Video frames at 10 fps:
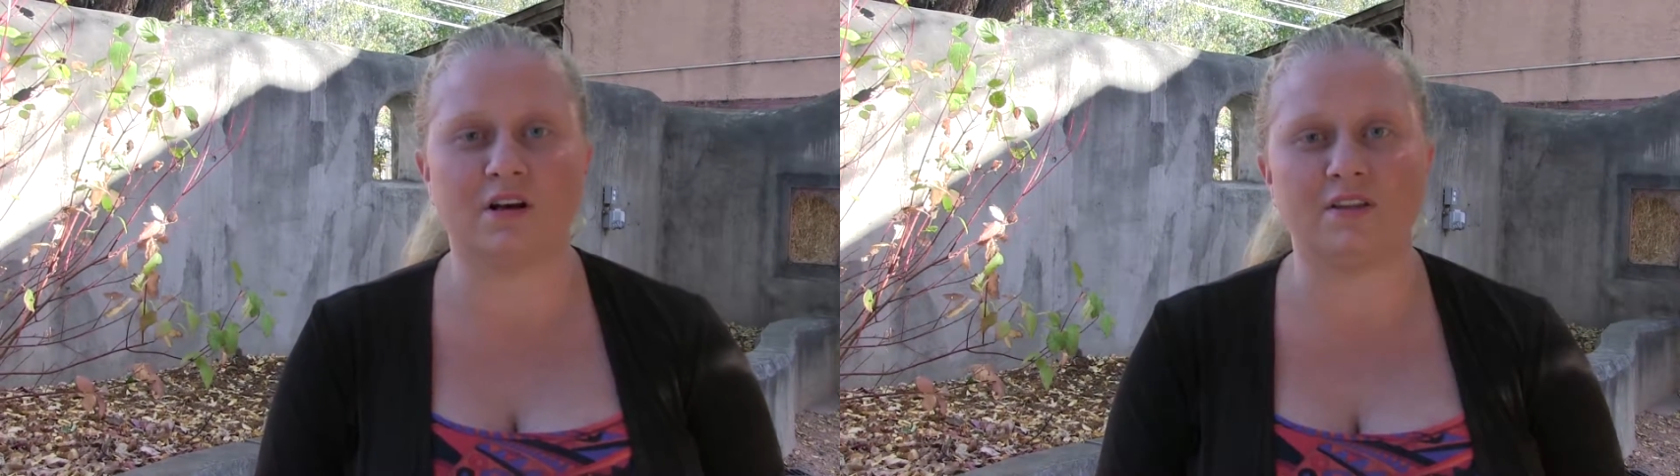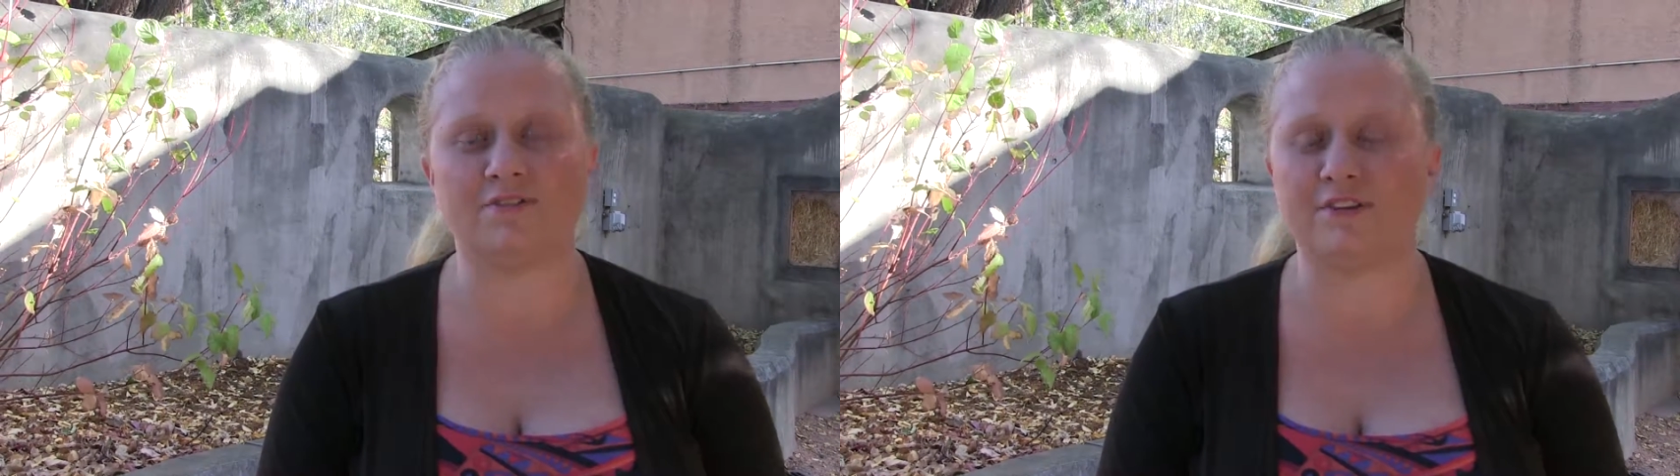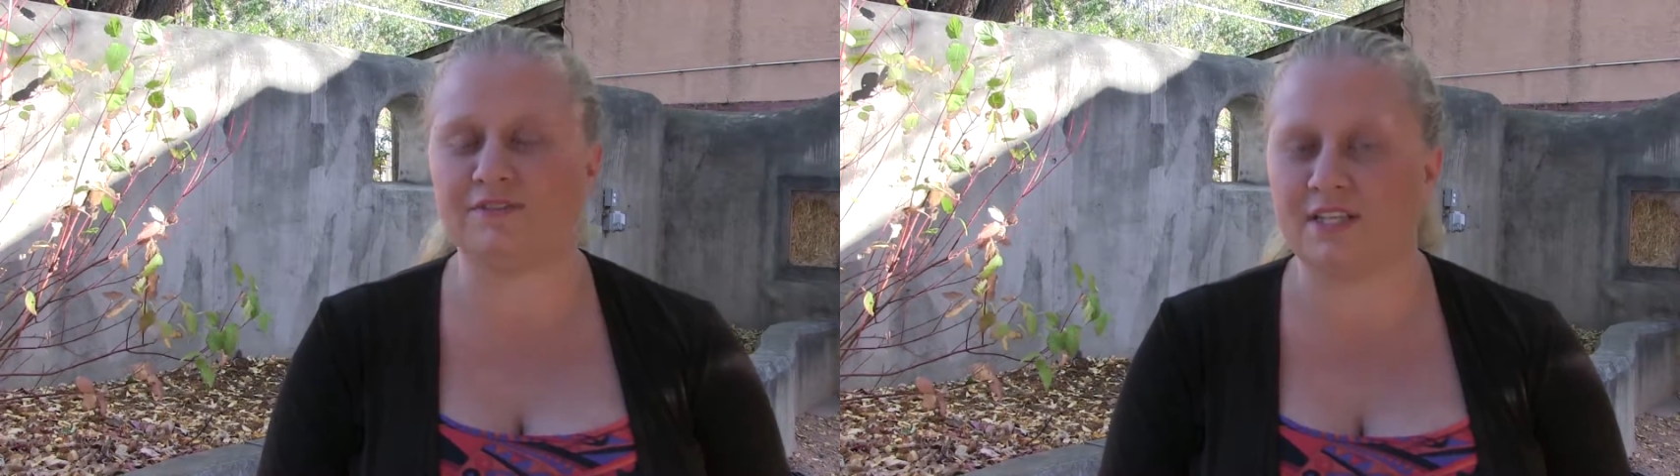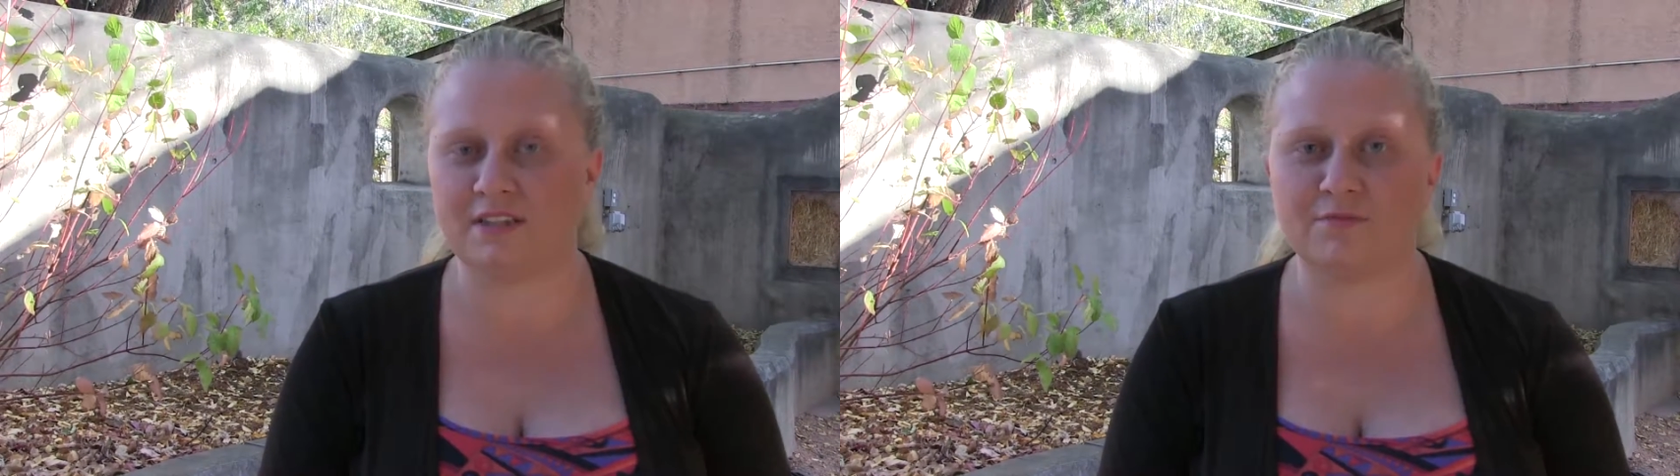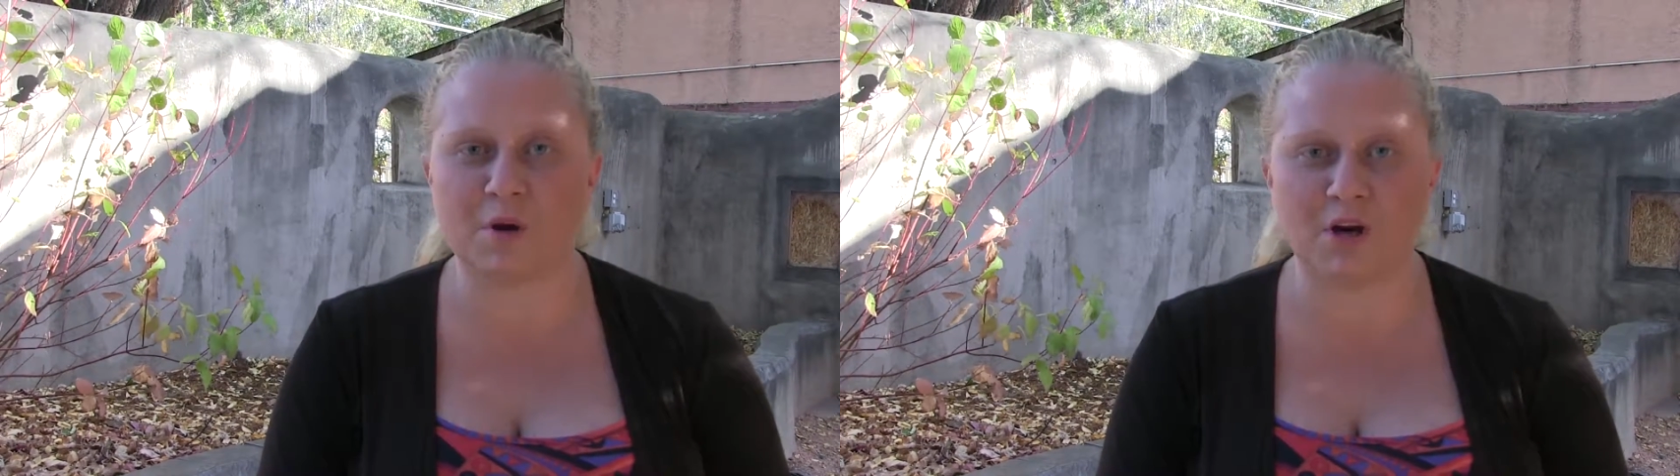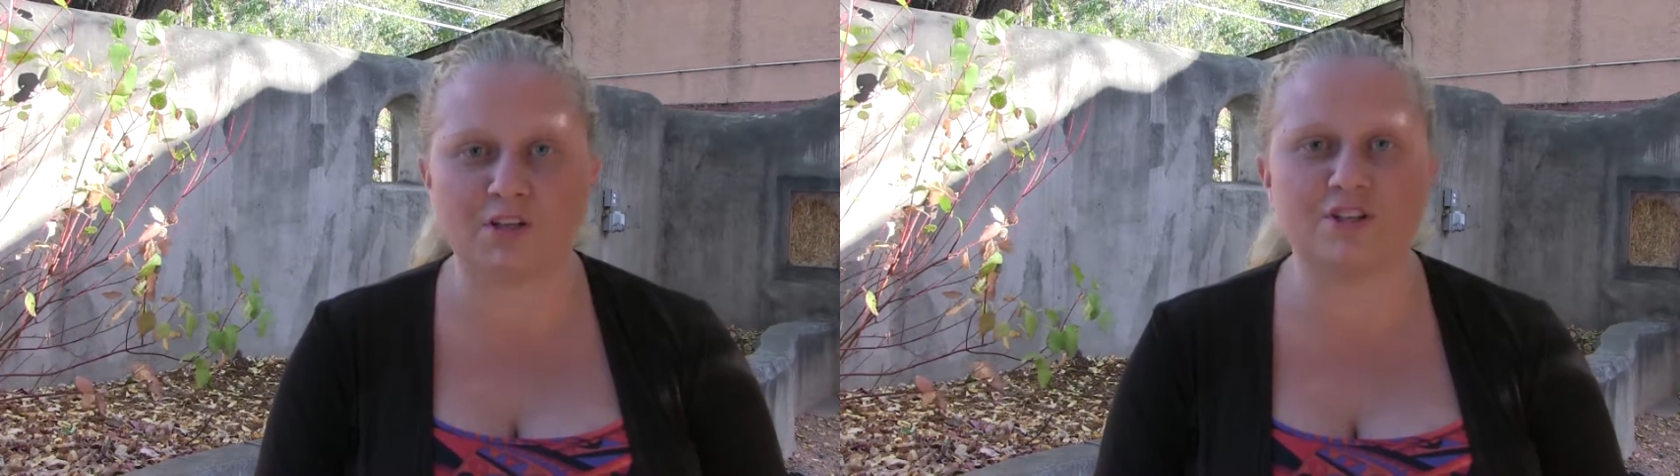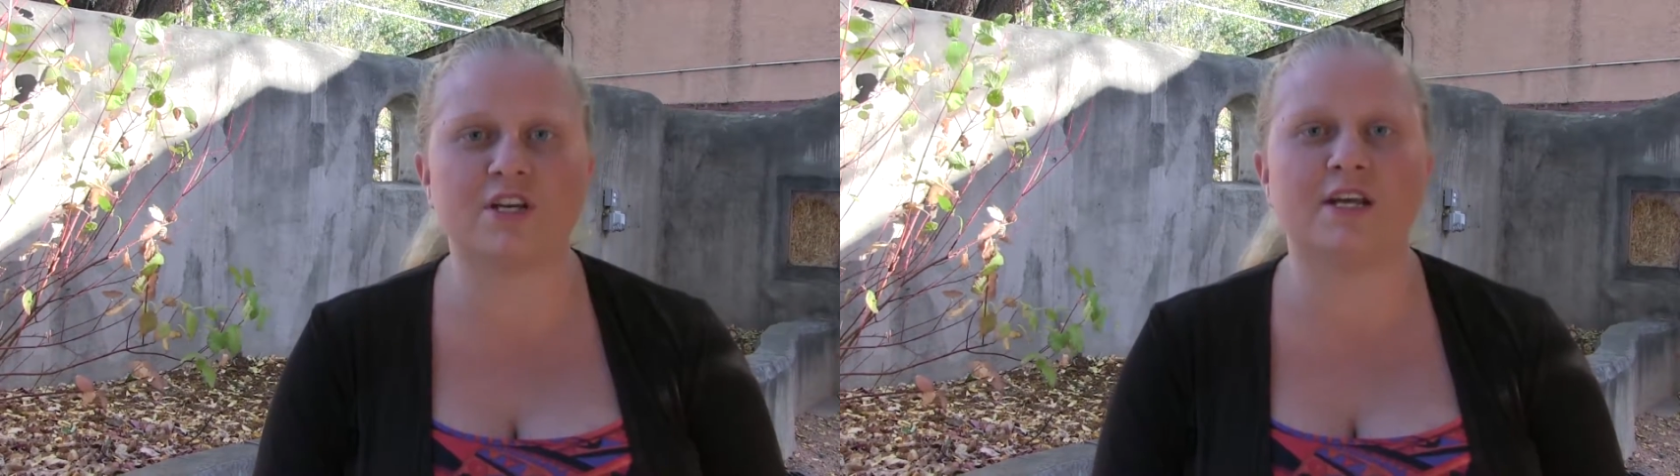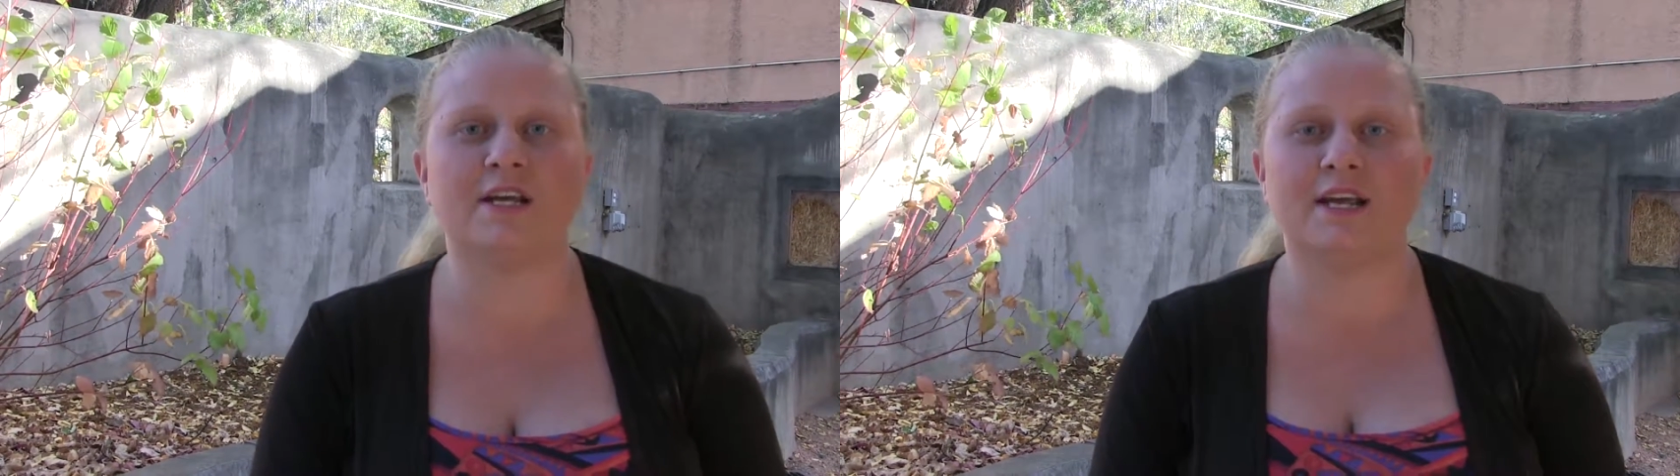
on the 15th of March.